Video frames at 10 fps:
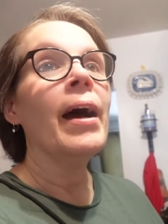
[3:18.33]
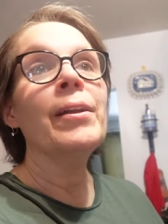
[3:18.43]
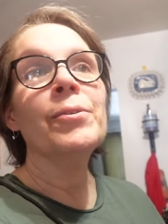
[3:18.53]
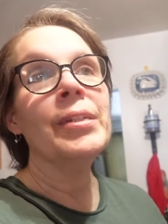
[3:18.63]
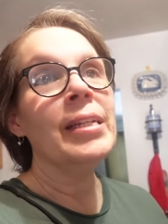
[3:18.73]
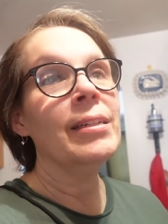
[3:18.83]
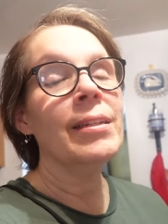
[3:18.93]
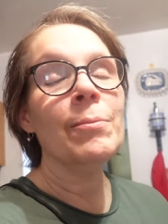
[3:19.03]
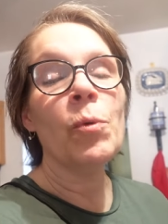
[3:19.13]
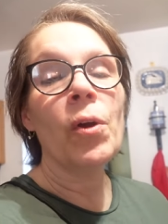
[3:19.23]
I don't need
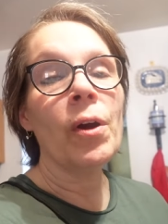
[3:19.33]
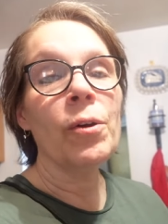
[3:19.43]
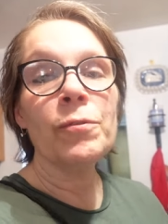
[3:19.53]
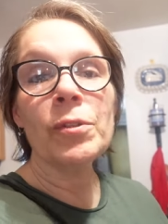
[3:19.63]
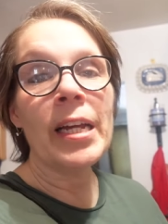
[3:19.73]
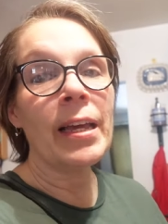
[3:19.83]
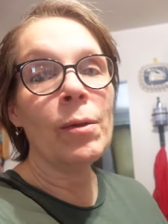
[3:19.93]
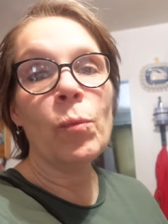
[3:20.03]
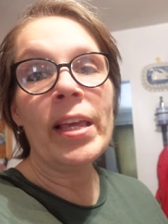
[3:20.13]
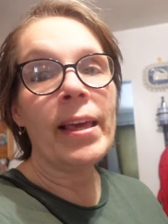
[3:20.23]
any more
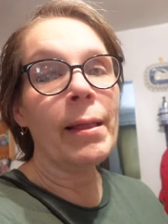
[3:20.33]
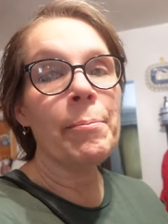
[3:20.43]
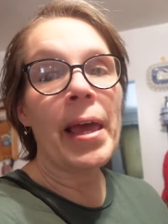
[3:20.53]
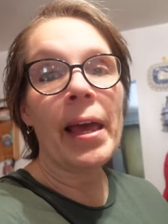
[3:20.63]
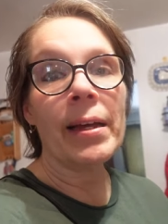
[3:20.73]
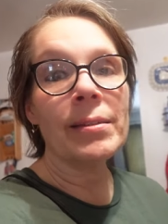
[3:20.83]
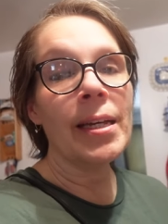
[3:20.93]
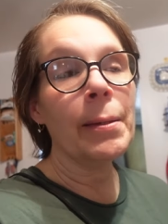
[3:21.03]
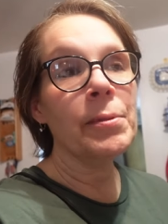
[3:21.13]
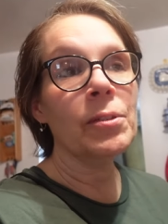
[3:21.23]
overnight weekend bag
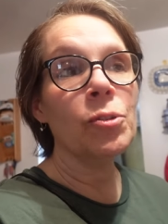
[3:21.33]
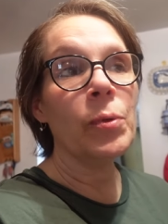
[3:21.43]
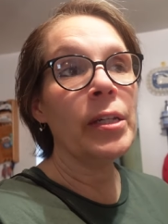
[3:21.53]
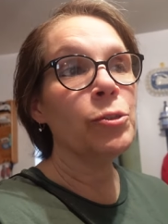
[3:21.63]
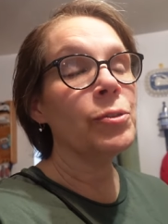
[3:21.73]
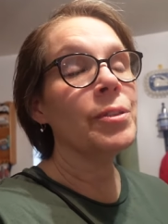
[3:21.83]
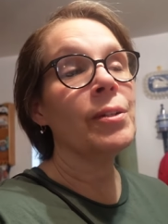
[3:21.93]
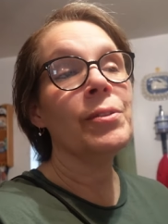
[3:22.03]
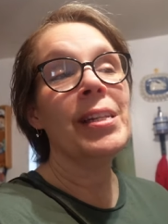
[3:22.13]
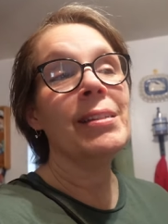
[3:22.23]
type situations. I
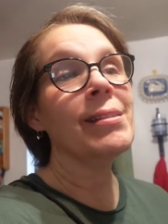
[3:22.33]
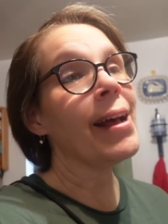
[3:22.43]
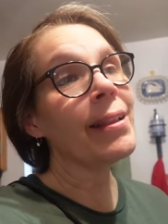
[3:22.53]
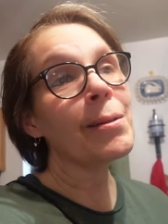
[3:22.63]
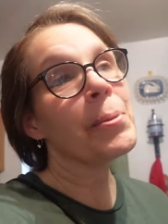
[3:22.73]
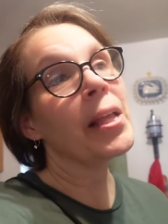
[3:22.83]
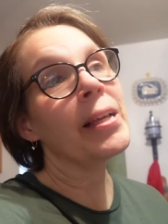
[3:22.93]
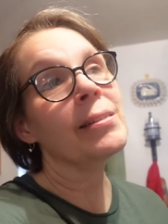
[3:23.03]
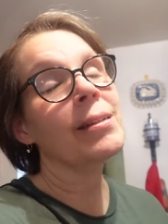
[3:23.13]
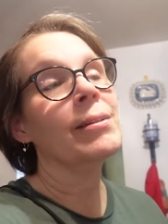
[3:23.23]
don't need salad
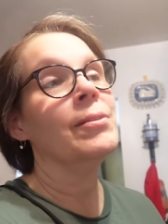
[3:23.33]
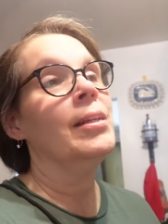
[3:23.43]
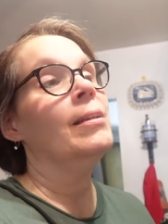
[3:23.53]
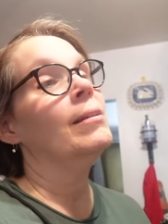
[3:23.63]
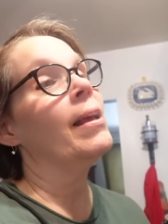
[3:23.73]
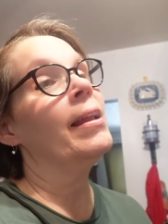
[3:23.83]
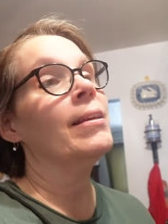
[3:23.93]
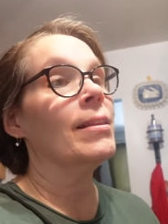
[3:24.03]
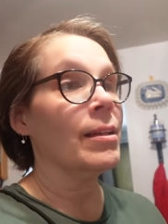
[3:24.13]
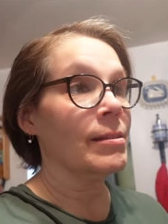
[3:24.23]
plates. I don't need
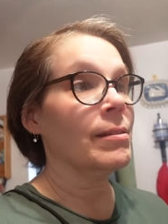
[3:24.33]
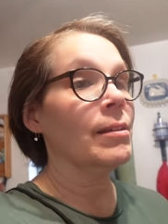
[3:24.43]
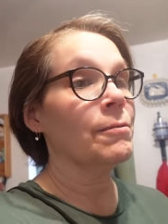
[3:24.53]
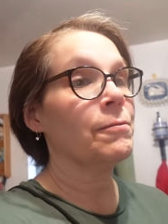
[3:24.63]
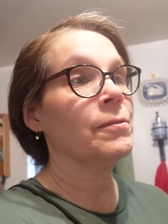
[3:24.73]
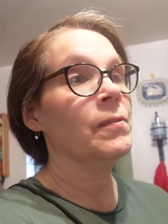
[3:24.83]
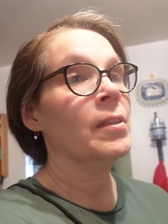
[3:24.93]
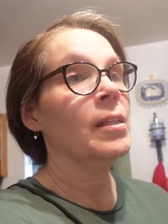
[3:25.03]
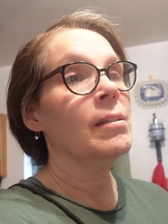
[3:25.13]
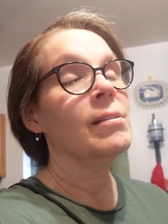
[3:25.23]
any of that stuff.
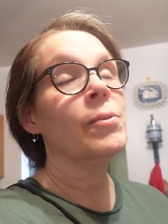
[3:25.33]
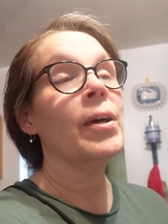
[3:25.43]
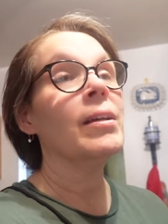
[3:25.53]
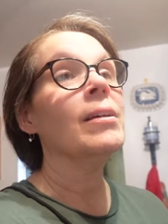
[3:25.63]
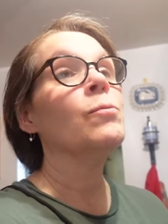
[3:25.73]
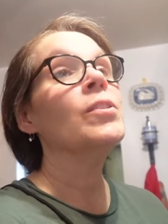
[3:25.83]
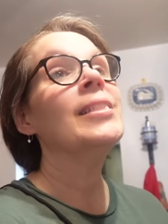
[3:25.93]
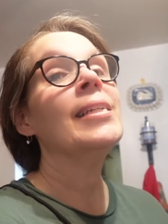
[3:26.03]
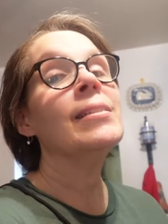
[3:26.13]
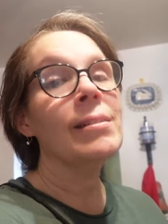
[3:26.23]
So I
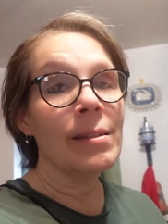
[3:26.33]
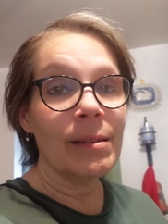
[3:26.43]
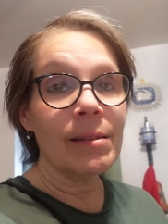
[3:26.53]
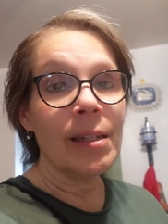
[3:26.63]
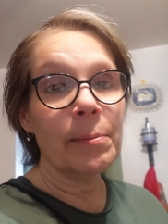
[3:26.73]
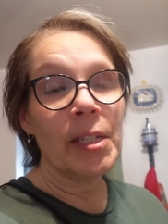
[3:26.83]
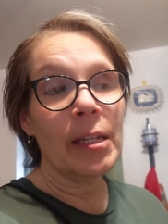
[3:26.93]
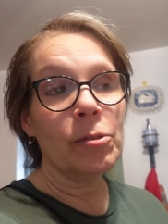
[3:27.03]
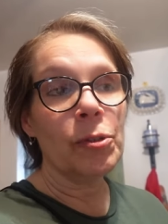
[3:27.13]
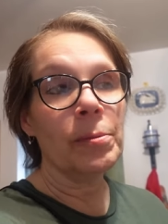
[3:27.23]
resisted the
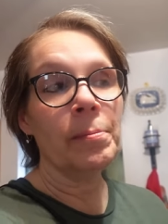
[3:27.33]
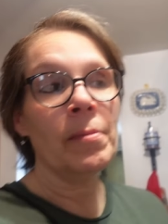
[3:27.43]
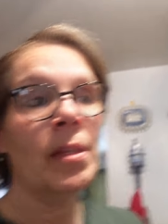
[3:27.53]
temptation.